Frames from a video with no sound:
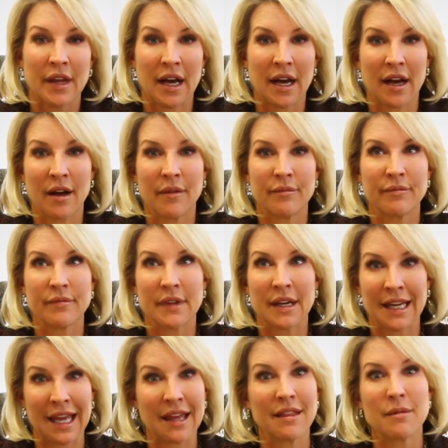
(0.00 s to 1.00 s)
um,
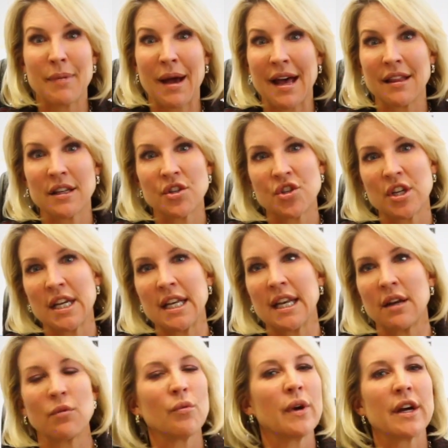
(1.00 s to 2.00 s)
again, the balance
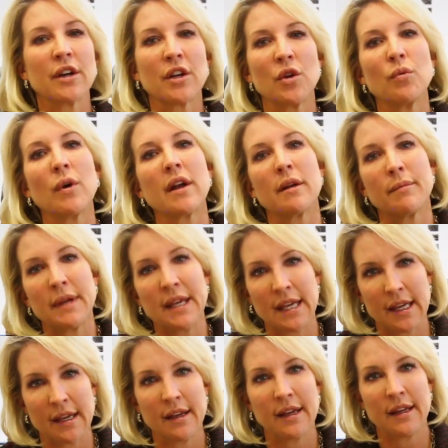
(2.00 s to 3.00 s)
sheet and where you want to
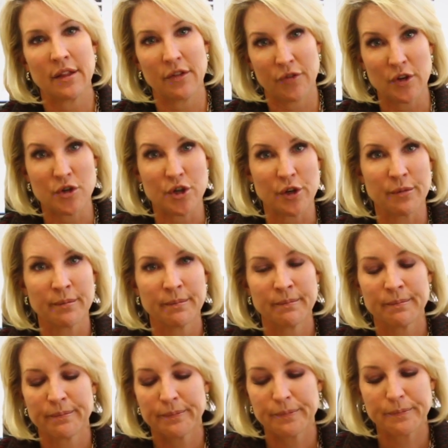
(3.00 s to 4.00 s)
be in the future.
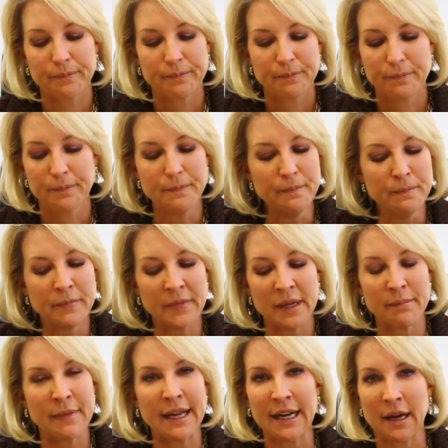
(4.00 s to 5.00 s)

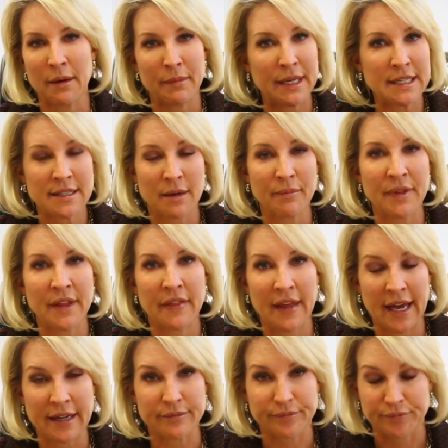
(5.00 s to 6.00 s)
It may not be something
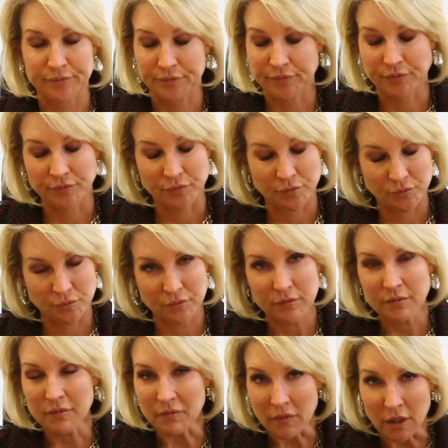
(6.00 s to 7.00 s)
that
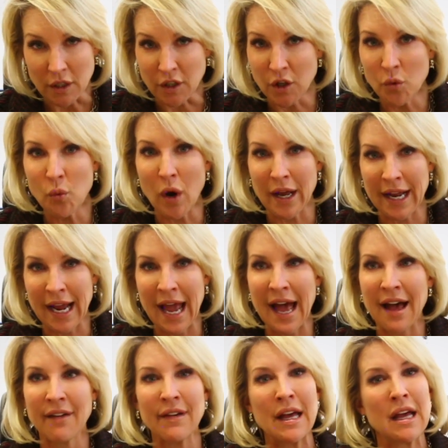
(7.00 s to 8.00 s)
you want to
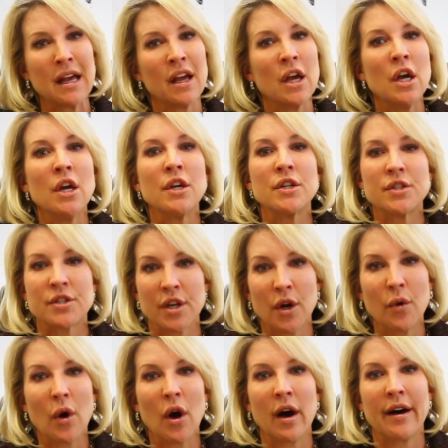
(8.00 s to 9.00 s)
have.
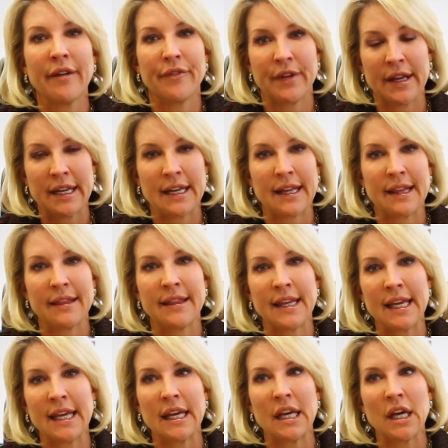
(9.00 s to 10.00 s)
So often,
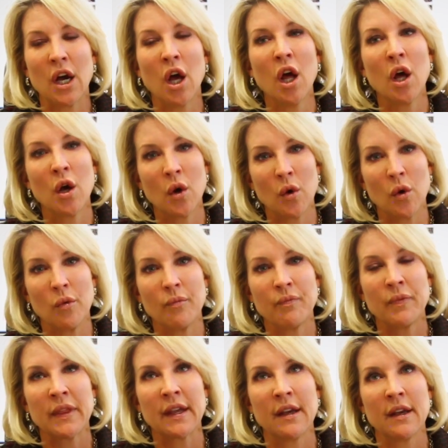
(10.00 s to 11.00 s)
the home,